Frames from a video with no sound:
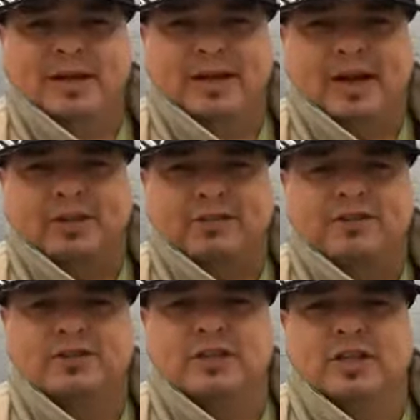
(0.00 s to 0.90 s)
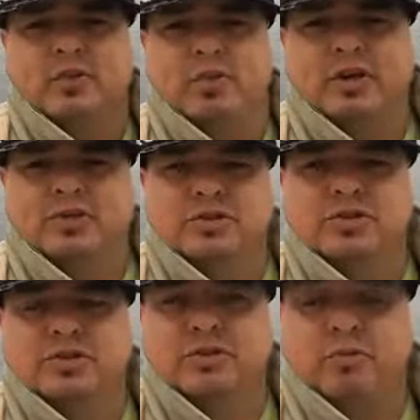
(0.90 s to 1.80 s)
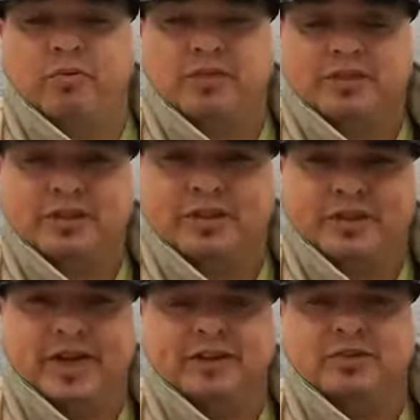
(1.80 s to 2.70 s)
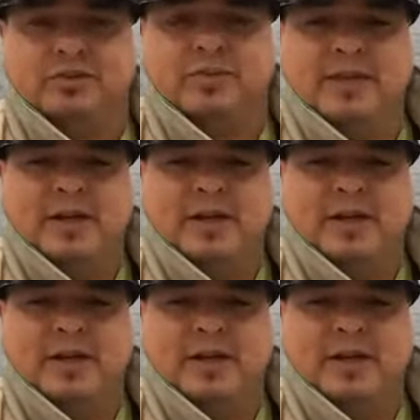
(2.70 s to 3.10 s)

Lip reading: Now, the first thing that you want to do, well, first thing that you can do,